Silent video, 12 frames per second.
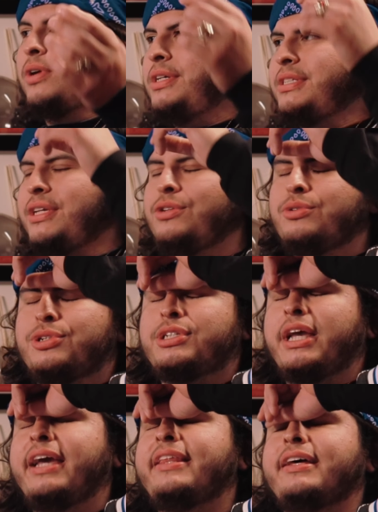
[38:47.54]
crazy that you
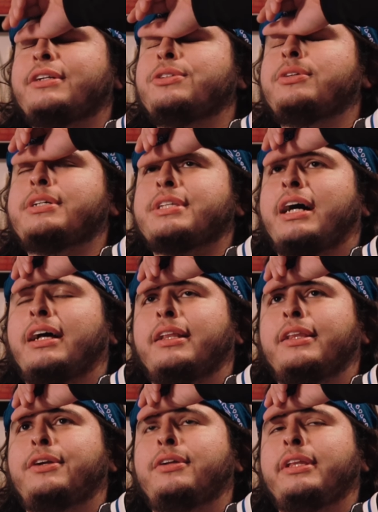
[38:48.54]
say that, dude, because
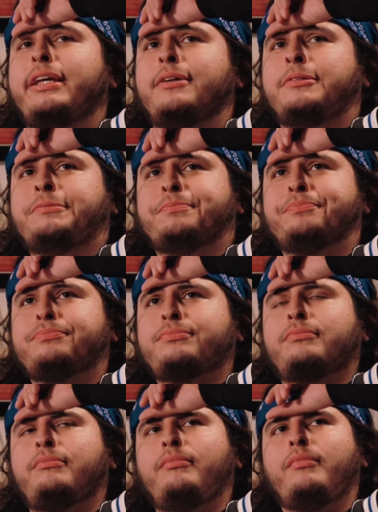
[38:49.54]
literally the
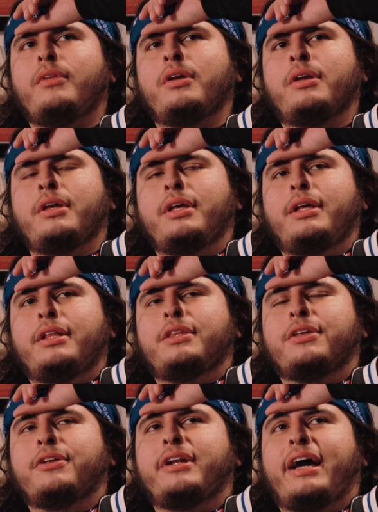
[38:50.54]

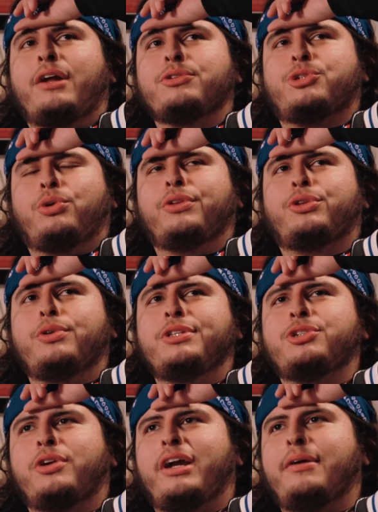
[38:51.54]
other night I was scrolling through
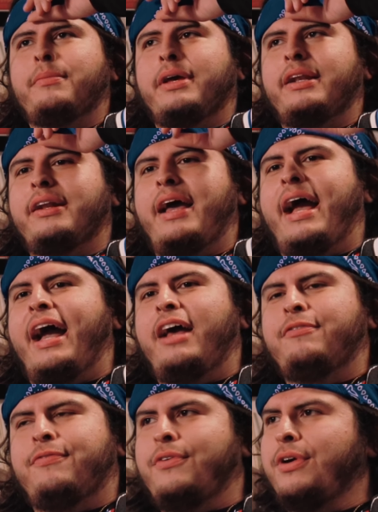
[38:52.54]
Instagram and an
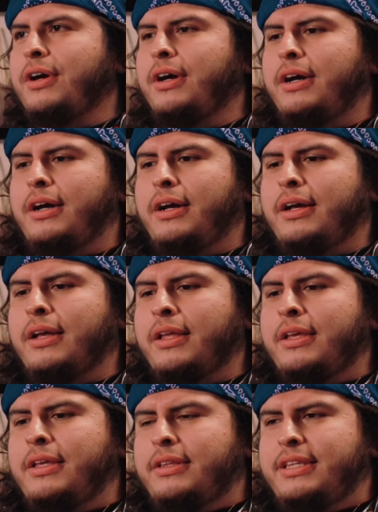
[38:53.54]
ad for
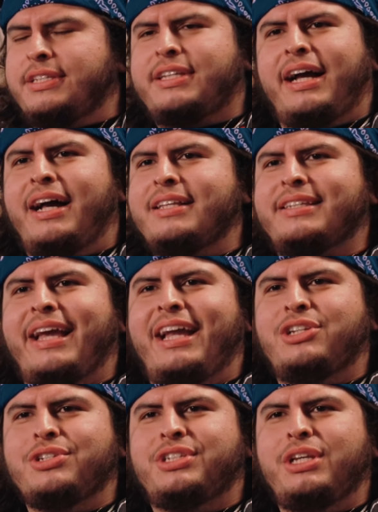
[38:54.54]
this guy's
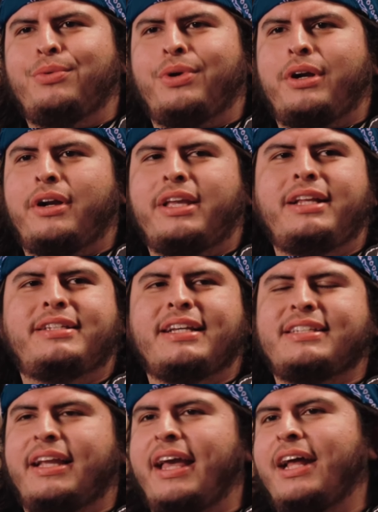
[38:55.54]
agency where he
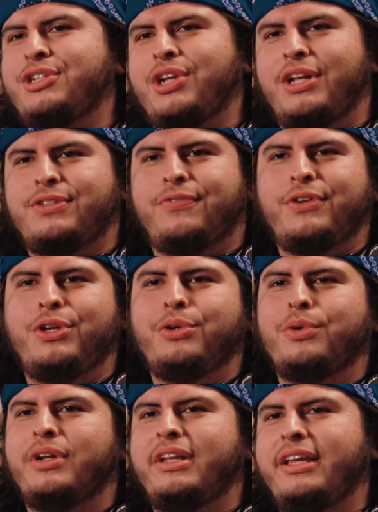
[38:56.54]
takes like headshots for
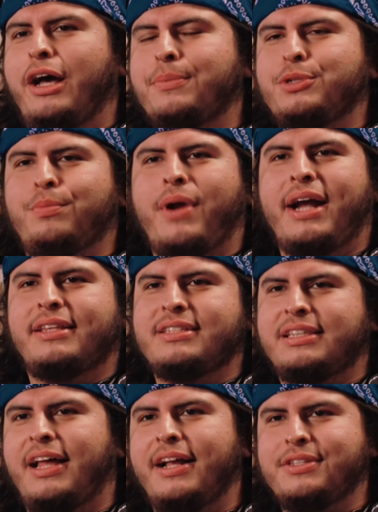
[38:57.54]
you and he helps you
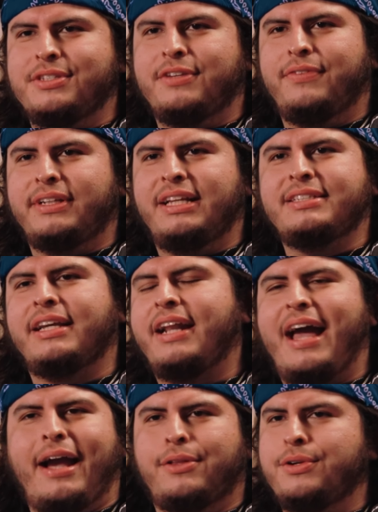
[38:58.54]
practice lines and stuff like that. It's like an
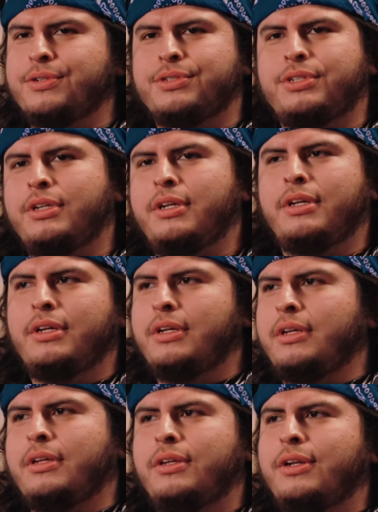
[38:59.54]
actor's,
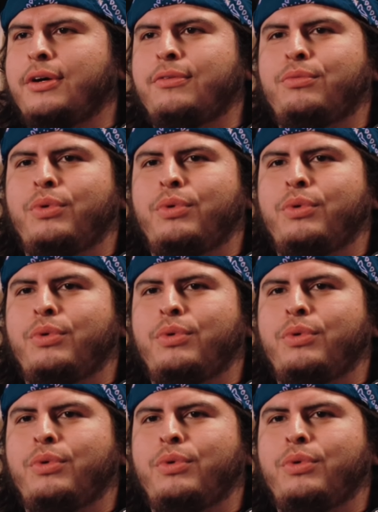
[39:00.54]
you know,